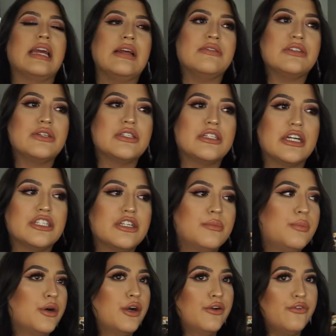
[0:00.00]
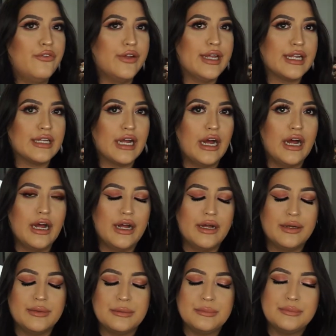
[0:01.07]
gives you such a perfect,
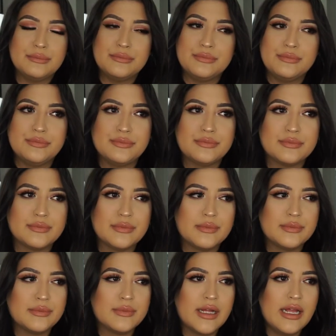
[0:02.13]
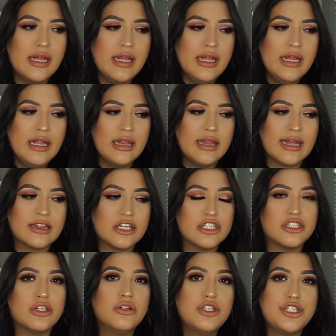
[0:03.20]
um, like
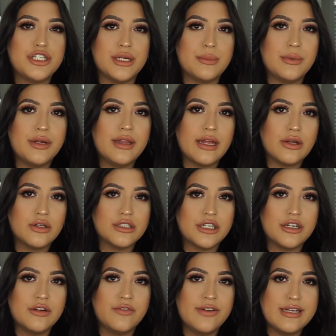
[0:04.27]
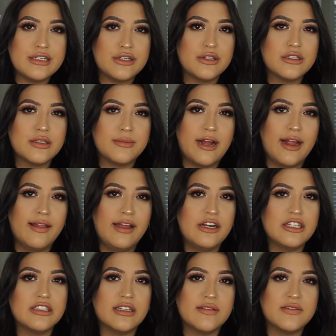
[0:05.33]
there's no shimmer that goes on your face. You know, some
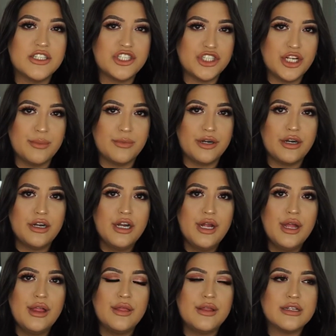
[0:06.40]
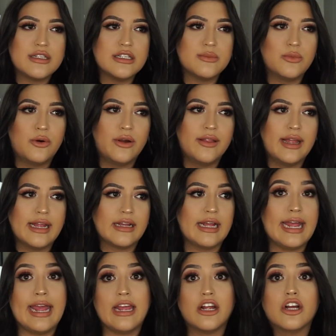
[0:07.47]
highlighters leave shimmer. This is more like
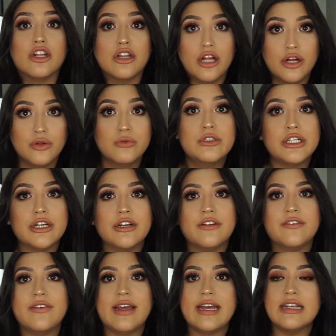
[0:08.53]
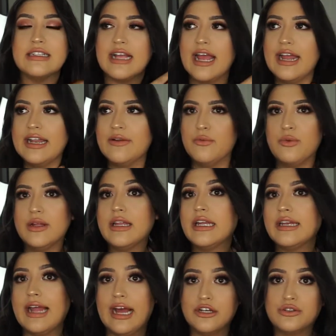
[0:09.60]
a glow to your face and a really
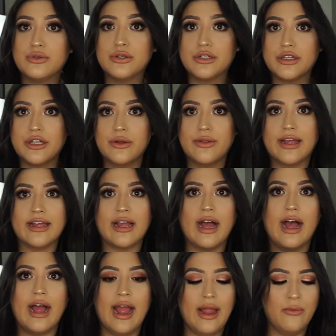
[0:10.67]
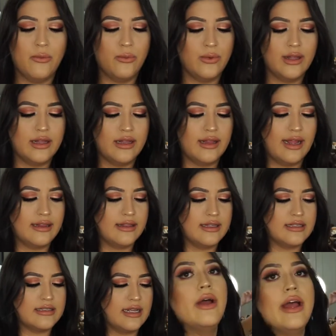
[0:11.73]
natural glow. Like, I really like
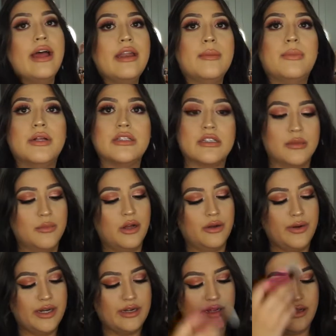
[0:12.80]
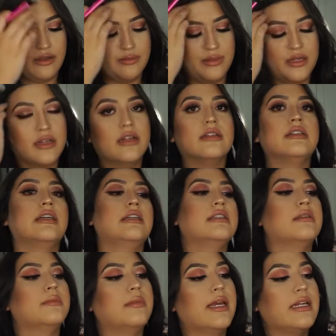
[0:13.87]
this. Like, go ahead and put some on right now because it
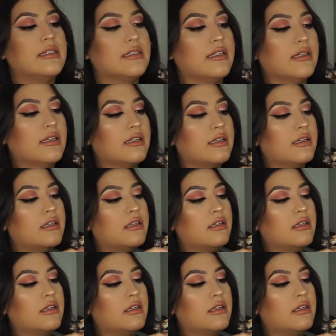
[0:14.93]
is amazing.